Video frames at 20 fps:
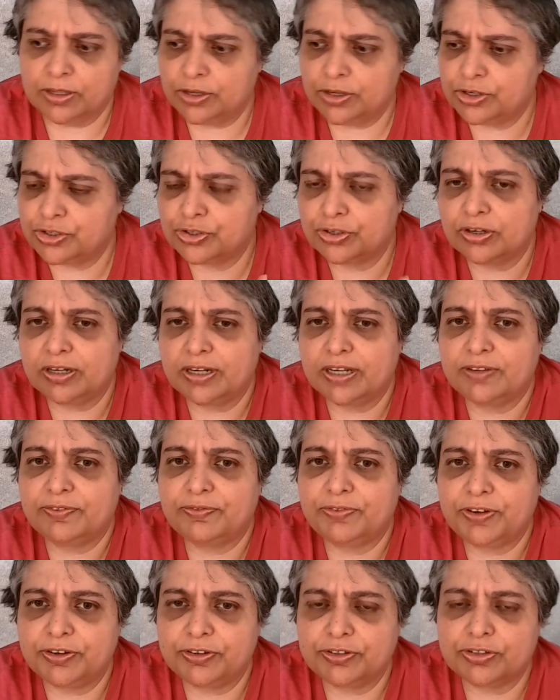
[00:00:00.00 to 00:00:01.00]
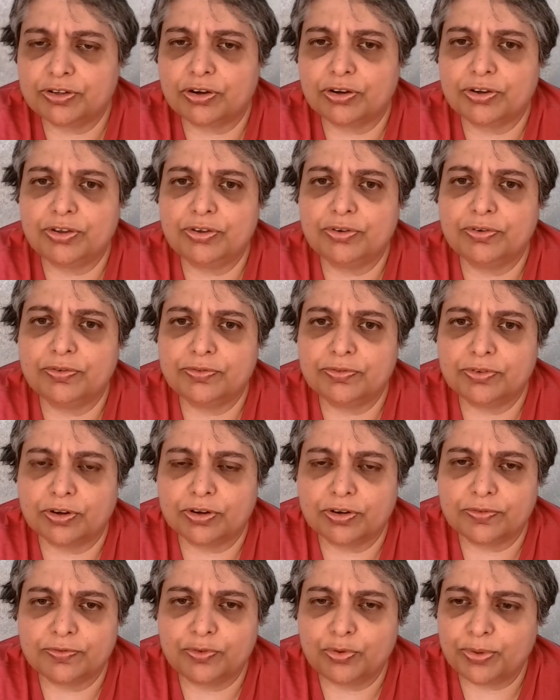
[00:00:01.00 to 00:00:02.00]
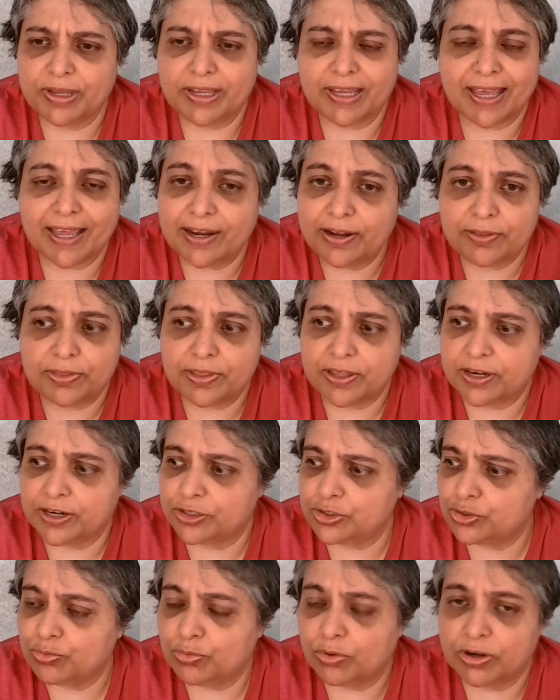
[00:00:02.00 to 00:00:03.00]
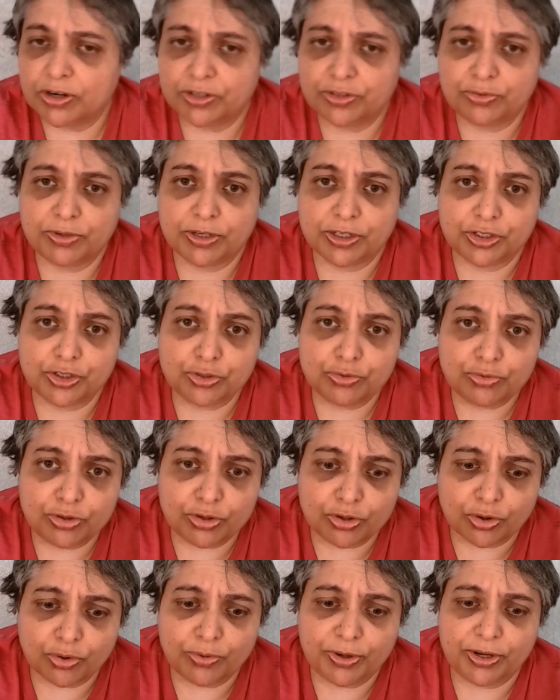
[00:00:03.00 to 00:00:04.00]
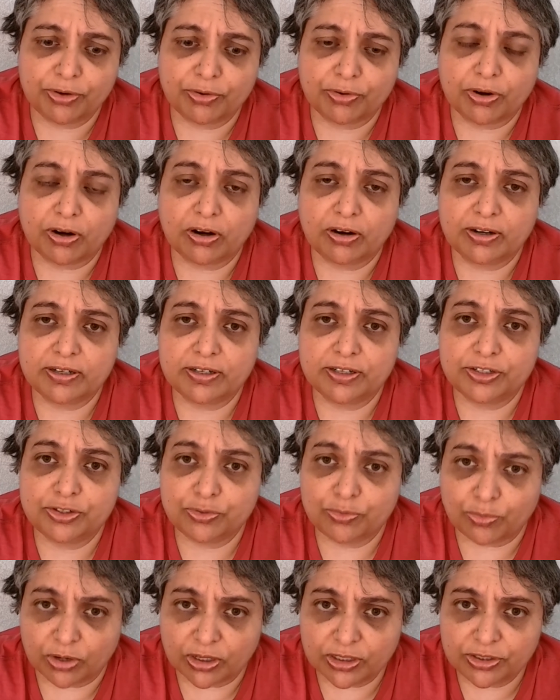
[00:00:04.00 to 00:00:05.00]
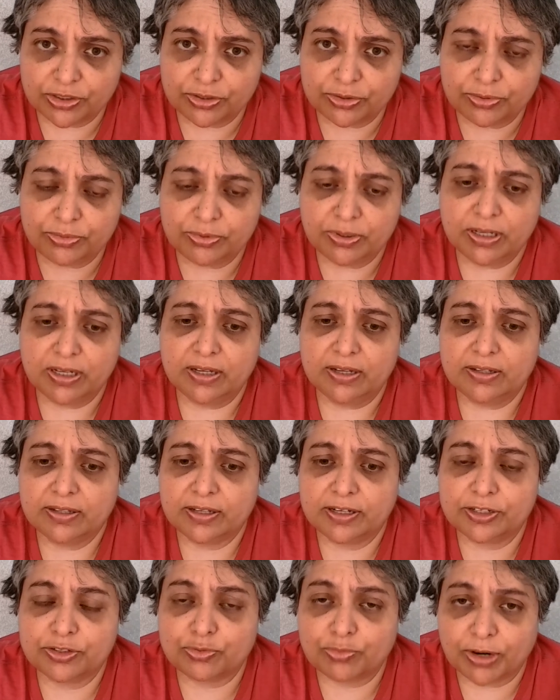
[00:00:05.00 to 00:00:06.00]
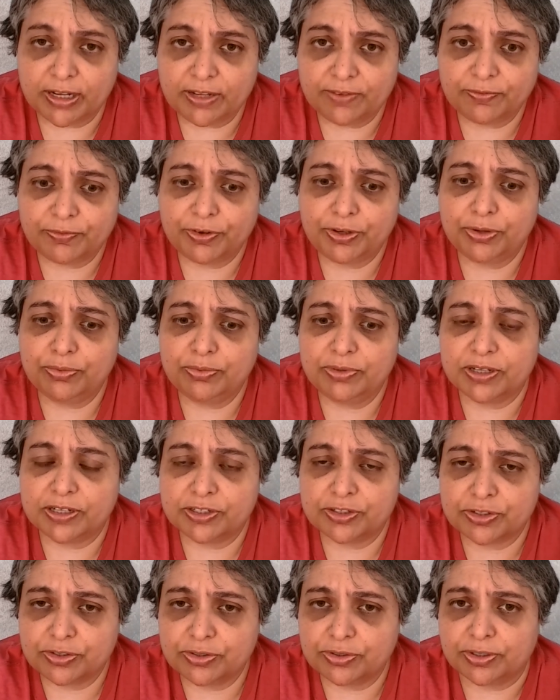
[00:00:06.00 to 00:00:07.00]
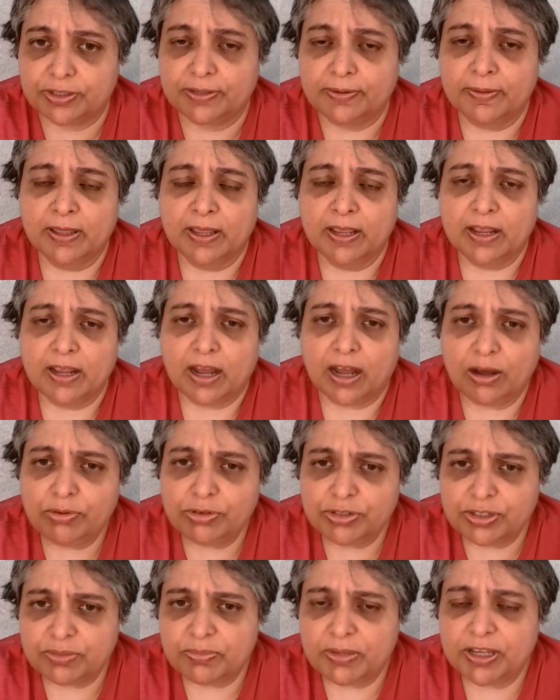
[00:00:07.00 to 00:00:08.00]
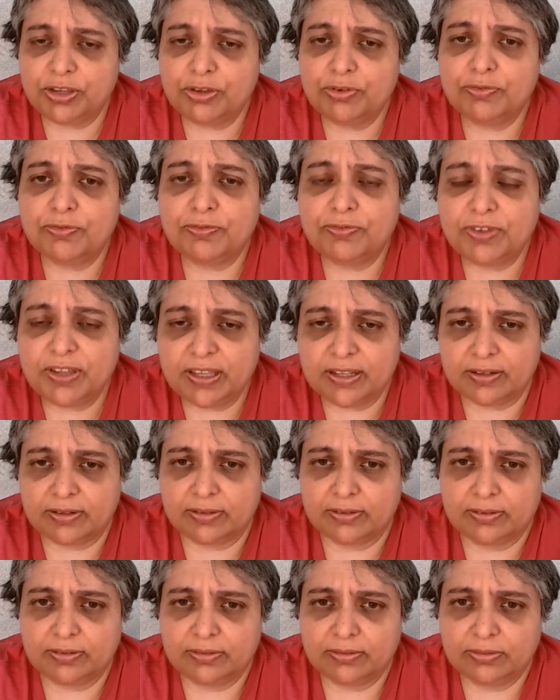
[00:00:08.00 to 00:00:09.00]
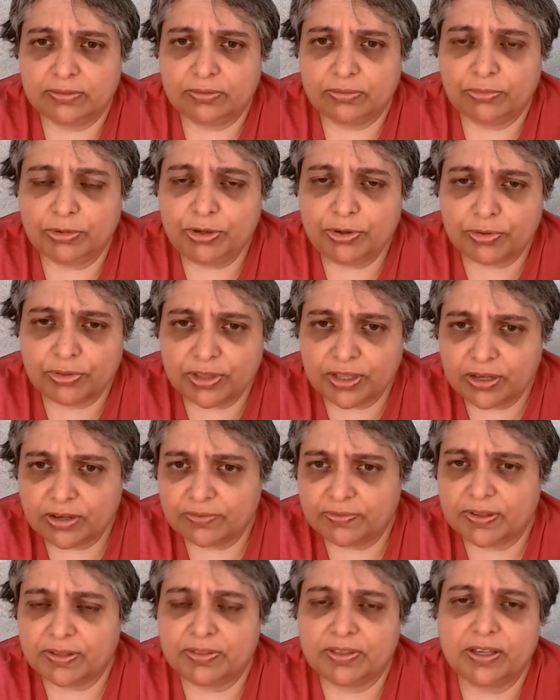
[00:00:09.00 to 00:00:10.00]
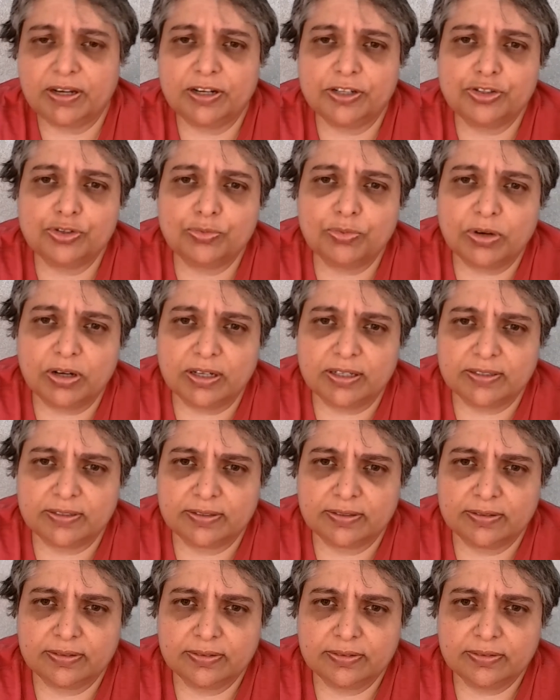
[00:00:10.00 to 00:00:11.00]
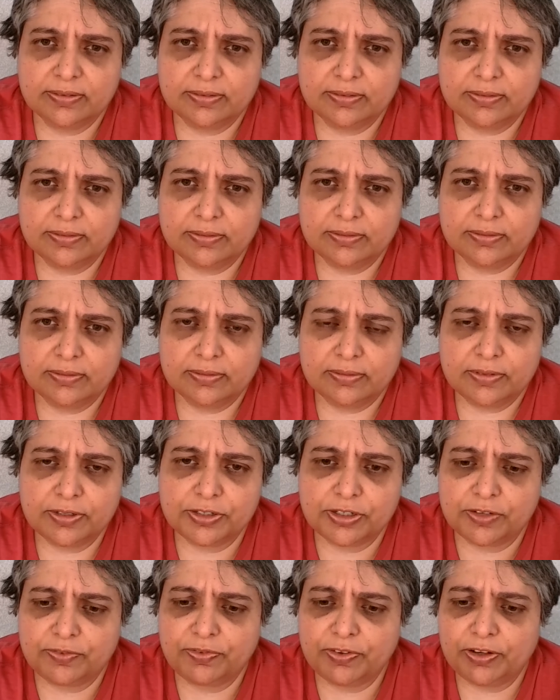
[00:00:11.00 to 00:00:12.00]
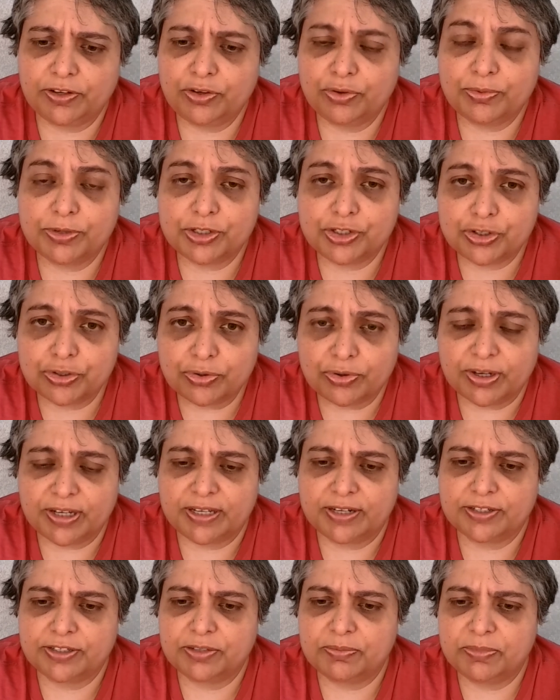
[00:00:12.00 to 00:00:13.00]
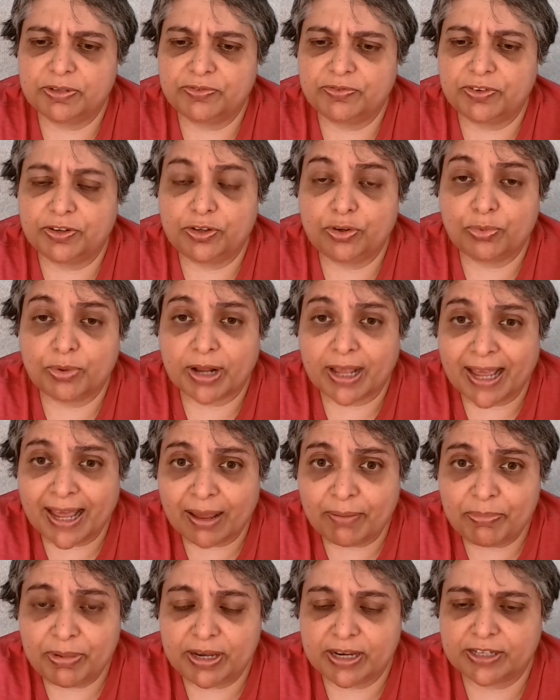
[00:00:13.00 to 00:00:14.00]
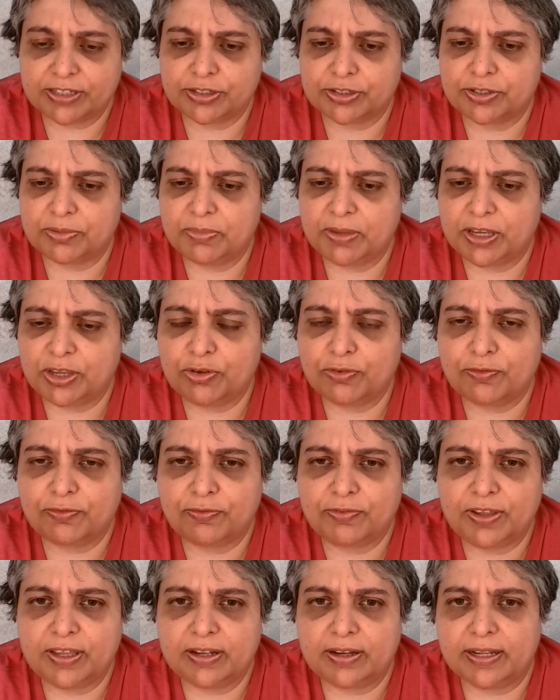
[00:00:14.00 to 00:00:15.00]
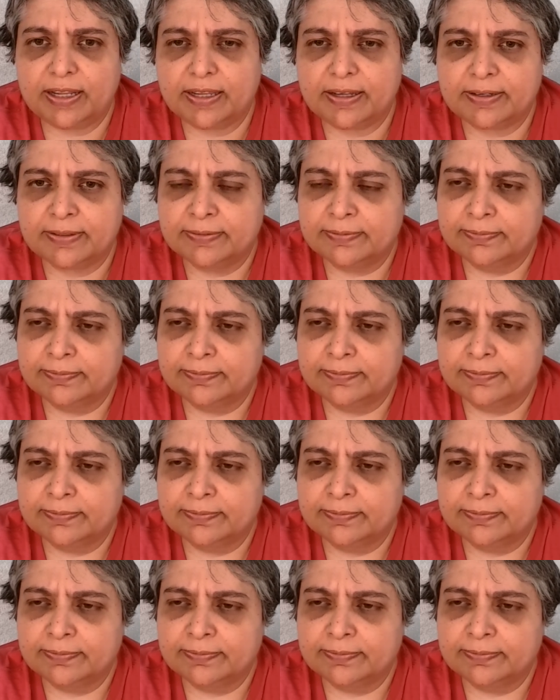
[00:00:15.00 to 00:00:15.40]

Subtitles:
You shouldn't let fear talk you out of doing anything that you want to do, that you know in your heart that you want to, that is right for you, that is good. How does it make you feel when you think of the thing that you want? Does it fill you with joy? Does it fill you with happiness? Does it make you feel like